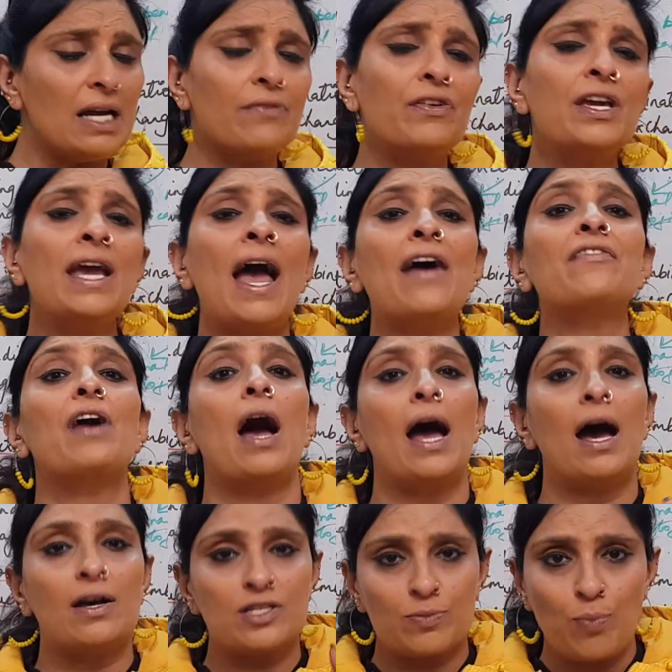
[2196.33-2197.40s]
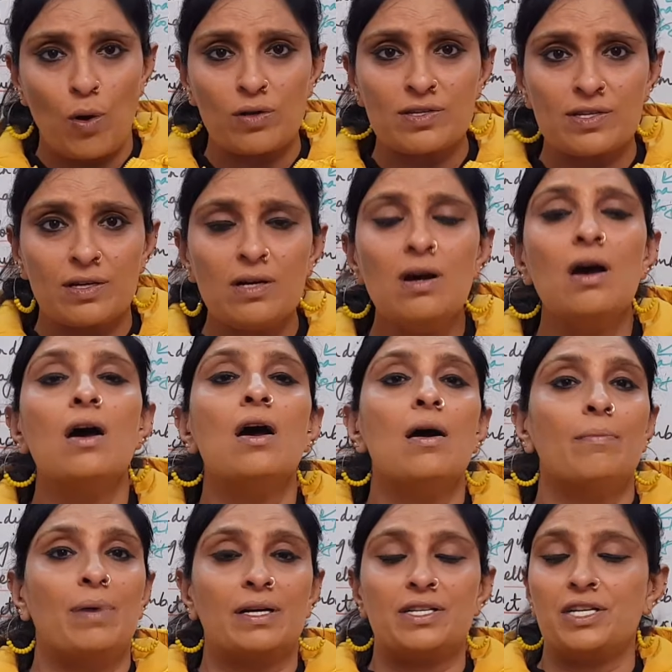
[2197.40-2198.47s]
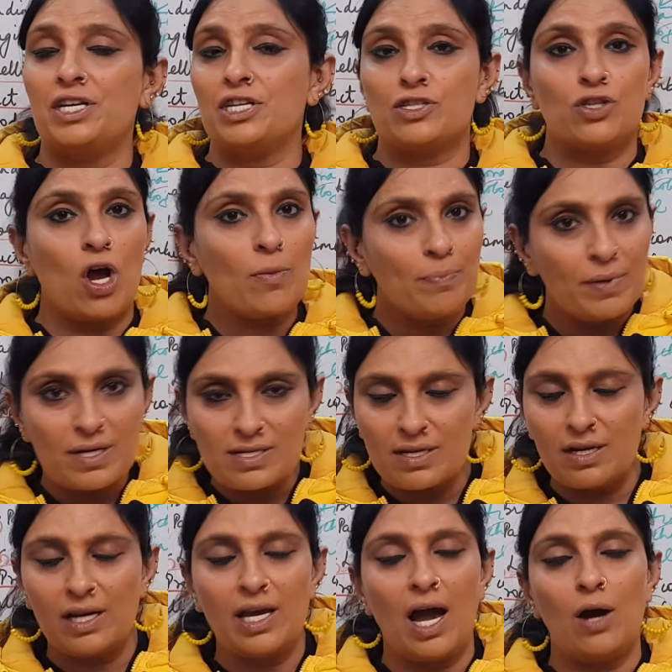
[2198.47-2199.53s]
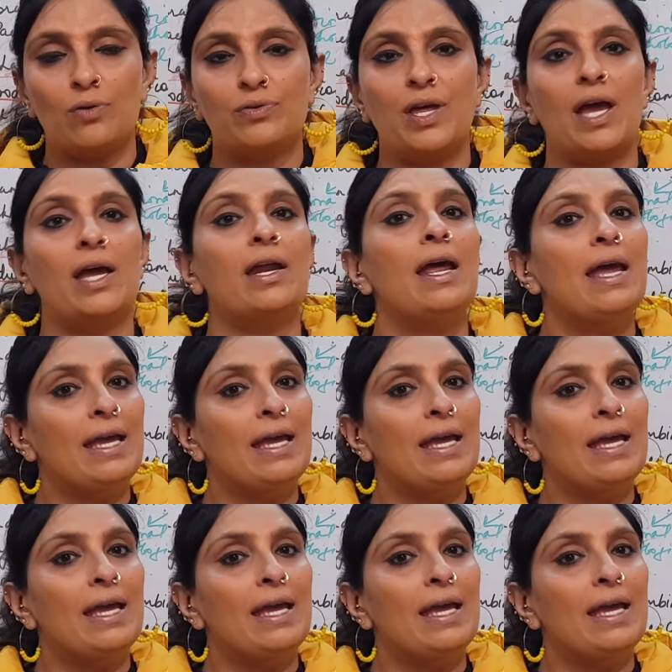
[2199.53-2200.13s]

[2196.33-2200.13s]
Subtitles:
we have our sponsor, but he's not personally out there.